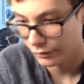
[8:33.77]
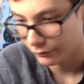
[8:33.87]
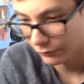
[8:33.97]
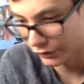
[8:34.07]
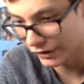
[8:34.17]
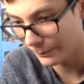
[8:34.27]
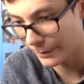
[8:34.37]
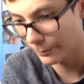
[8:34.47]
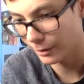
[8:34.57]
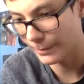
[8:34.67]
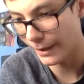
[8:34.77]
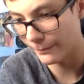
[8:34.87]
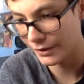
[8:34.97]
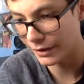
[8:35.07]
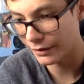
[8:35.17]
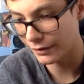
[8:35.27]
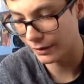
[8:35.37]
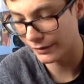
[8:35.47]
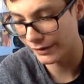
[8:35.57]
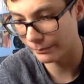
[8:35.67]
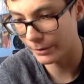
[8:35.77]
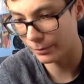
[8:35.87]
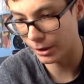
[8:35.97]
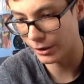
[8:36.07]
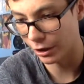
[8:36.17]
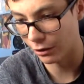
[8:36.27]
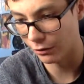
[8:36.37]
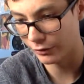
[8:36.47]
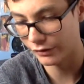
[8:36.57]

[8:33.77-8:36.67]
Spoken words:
Well, some people are Pepsi, some people are Coke,